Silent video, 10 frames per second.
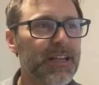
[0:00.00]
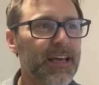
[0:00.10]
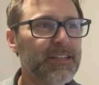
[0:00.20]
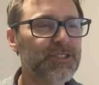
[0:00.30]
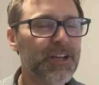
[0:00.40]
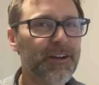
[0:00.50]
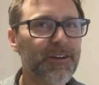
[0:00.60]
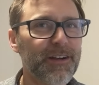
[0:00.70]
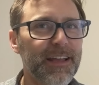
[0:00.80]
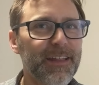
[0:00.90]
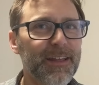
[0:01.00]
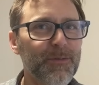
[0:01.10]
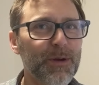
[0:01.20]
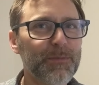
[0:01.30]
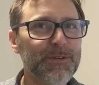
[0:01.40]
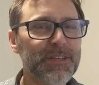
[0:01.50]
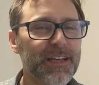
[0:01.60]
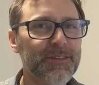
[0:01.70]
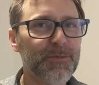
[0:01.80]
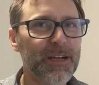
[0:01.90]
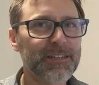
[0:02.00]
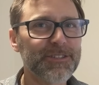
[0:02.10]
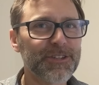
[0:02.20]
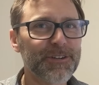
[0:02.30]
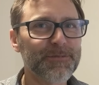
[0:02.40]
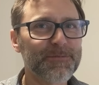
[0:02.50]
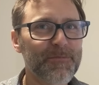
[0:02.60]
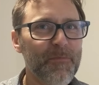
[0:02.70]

person had a chair, and then one person got the rocking chair. And the,